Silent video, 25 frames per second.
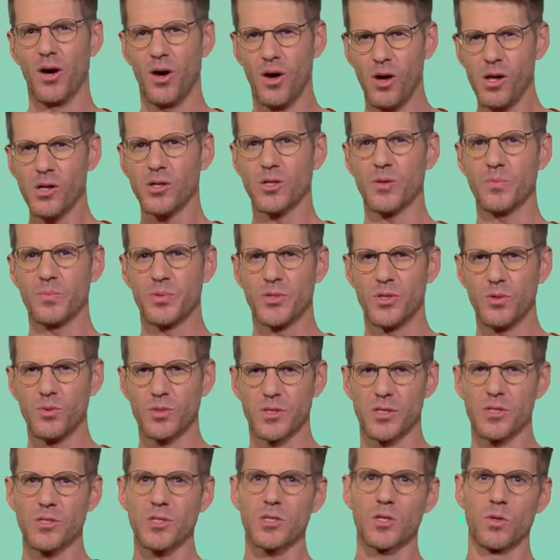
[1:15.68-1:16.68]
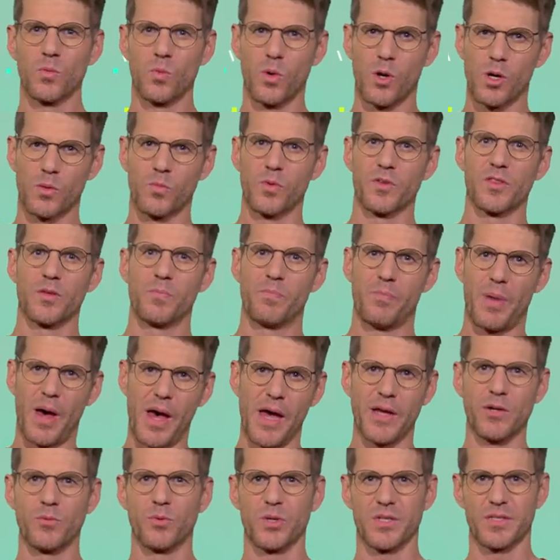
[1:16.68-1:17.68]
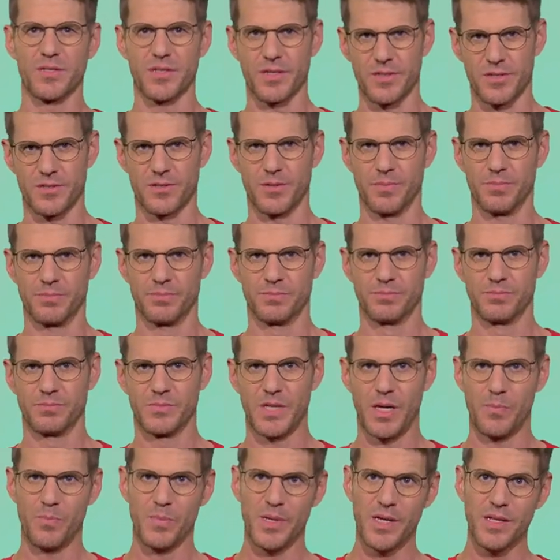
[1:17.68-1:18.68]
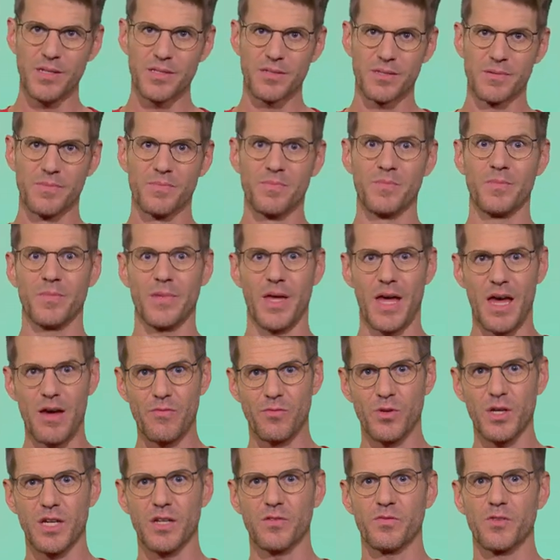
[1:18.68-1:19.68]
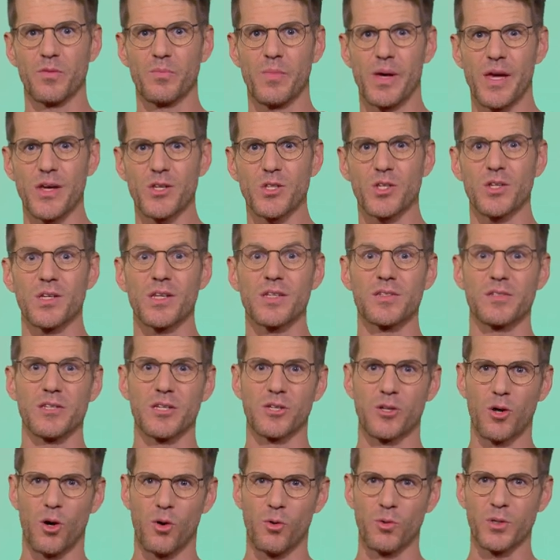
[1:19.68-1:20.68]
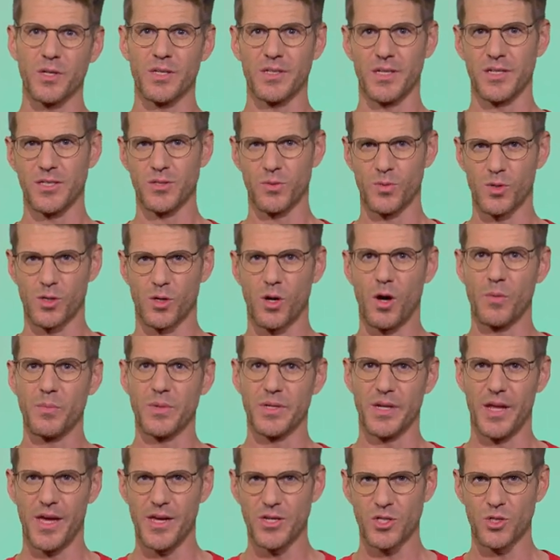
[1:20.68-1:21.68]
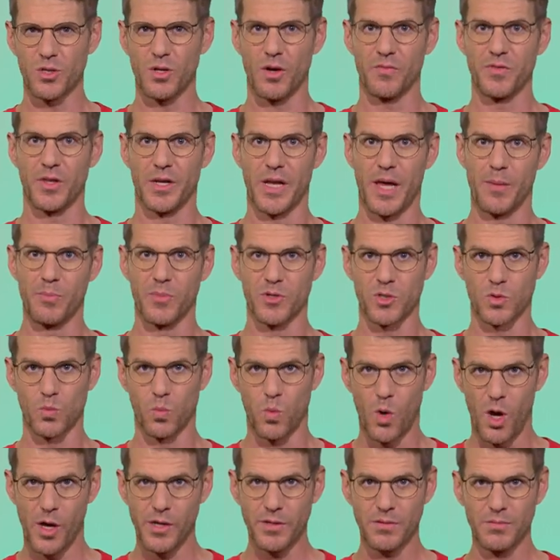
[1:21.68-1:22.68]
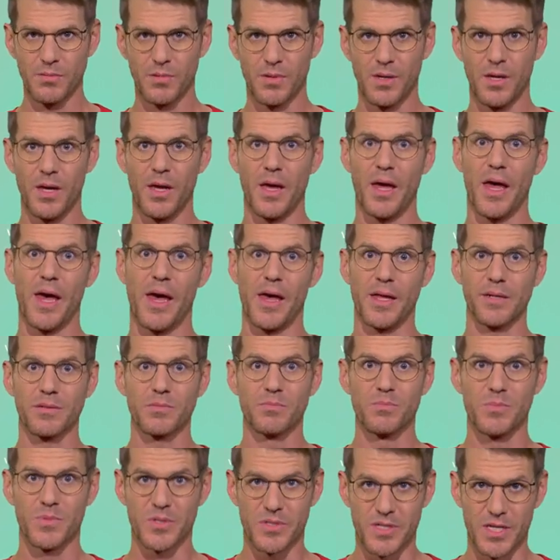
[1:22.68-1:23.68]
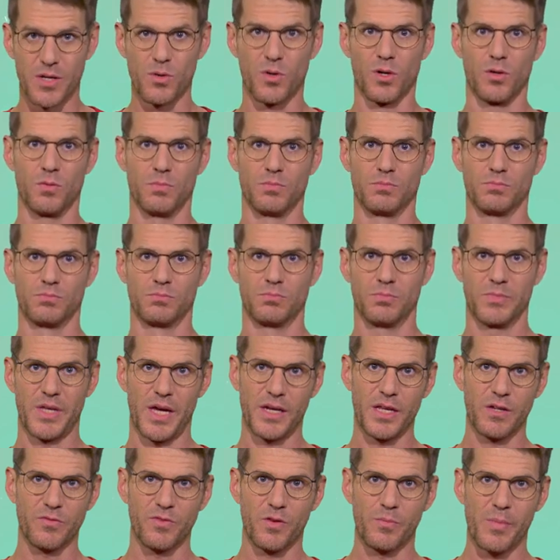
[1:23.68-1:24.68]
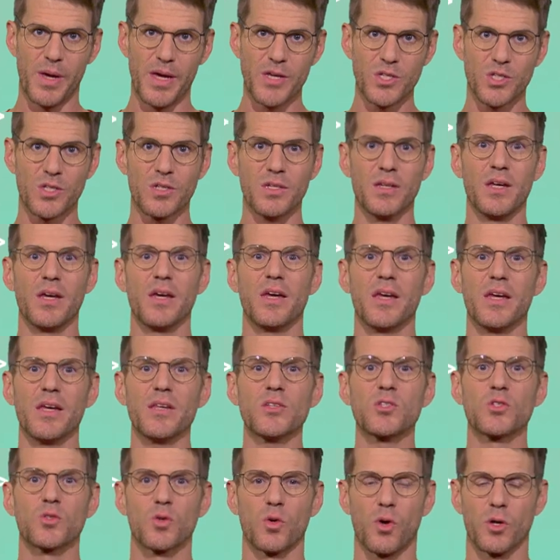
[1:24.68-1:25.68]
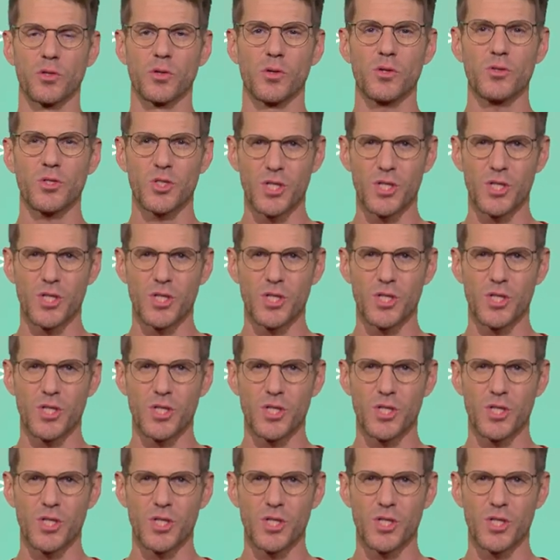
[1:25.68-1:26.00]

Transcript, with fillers: All computers work with a binary system. That means every information is decoded into a combination of the numbers one and zero. That information is stored on